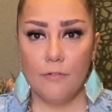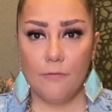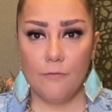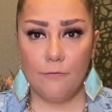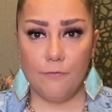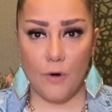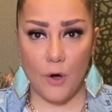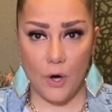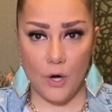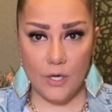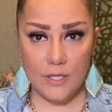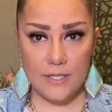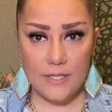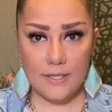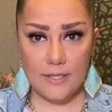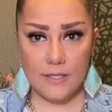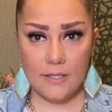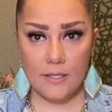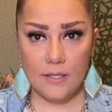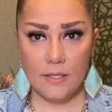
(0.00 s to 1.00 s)

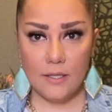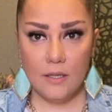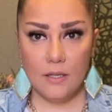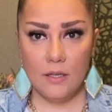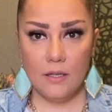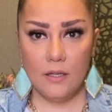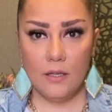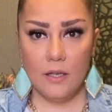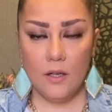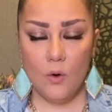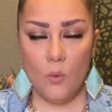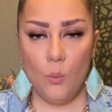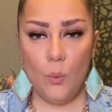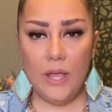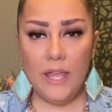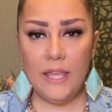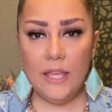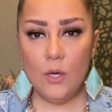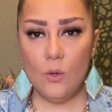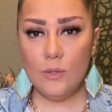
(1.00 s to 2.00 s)
First, we
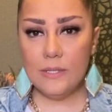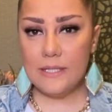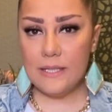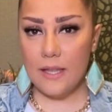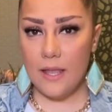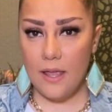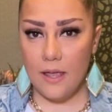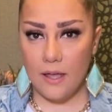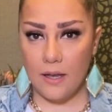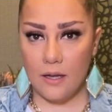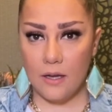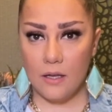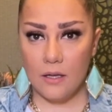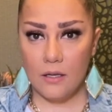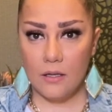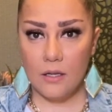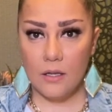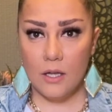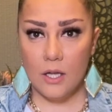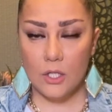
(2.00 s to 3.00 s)
use in
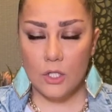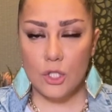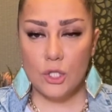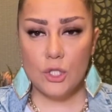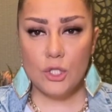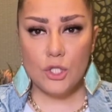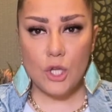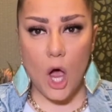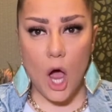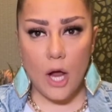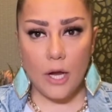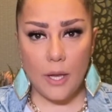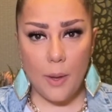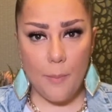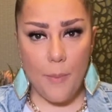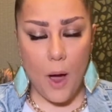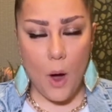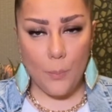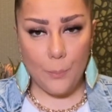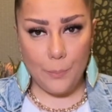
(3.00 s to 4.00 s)
to talk
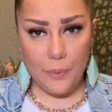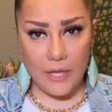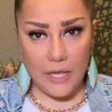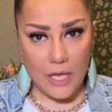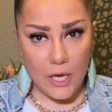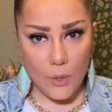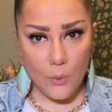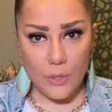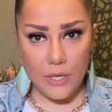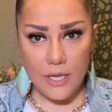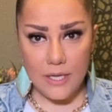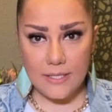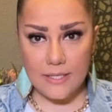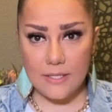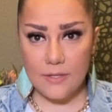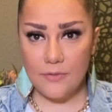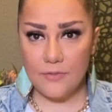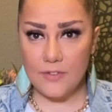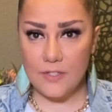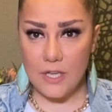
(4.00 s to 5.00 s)
about periods
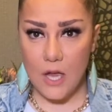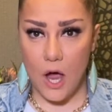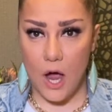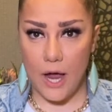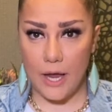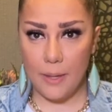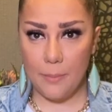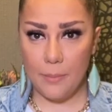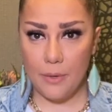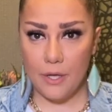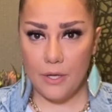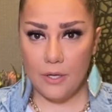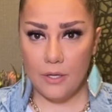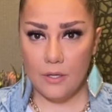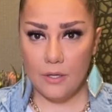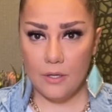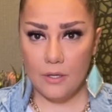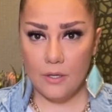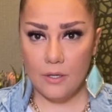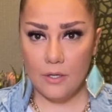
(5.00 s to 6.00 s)
of time,
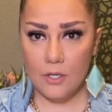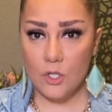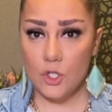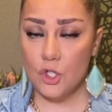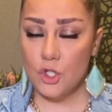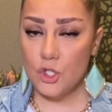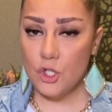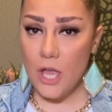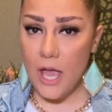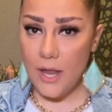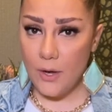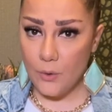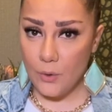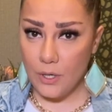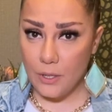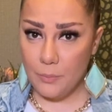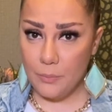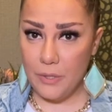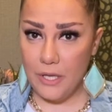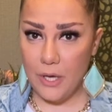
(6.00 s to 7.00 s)

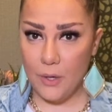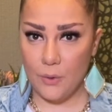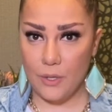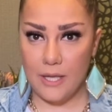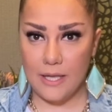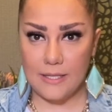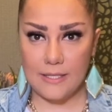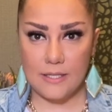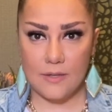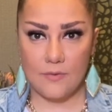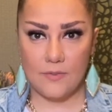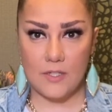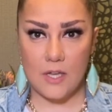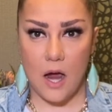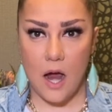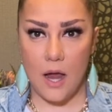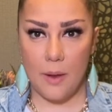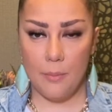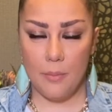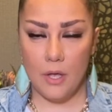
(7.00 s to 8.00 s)
general periods of
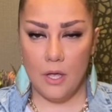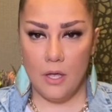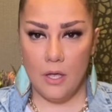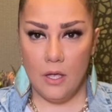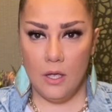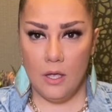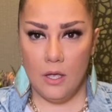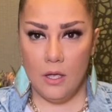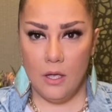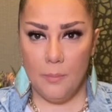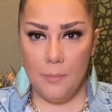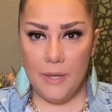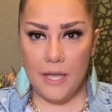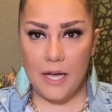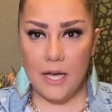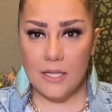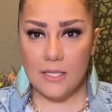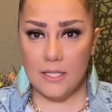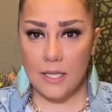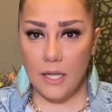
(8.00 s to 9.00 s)
time,
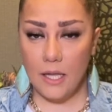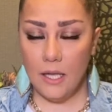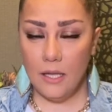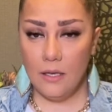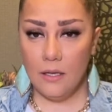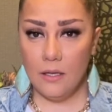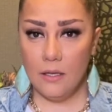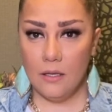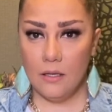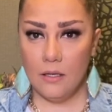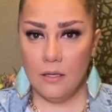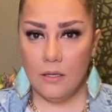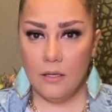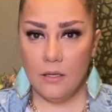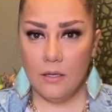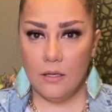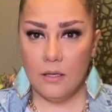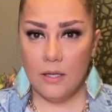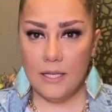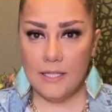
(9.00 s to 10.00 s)
because in
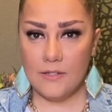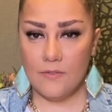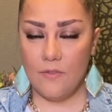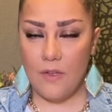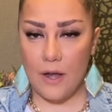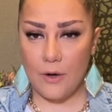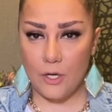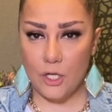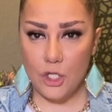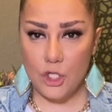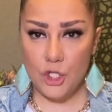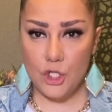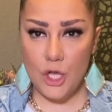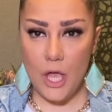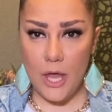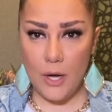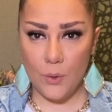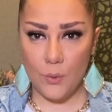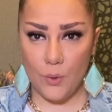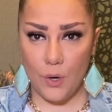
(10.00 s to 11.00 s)
is very
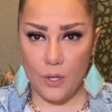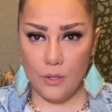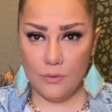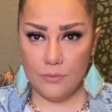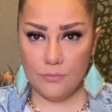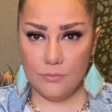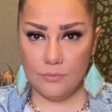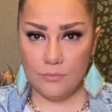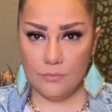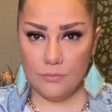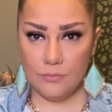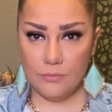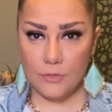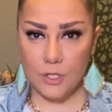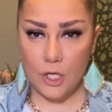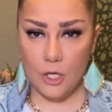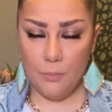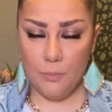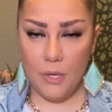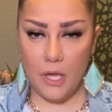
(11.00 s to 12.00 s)
general. It
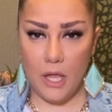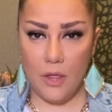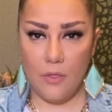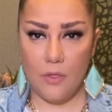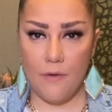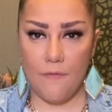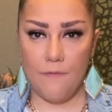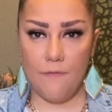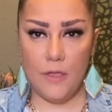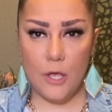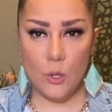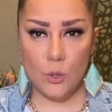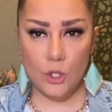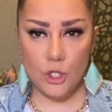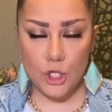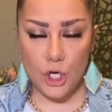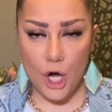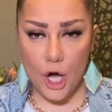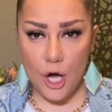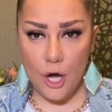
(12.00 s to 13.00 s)
could be in the
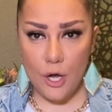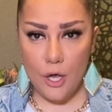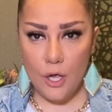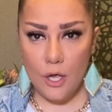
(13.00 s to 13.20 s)
future,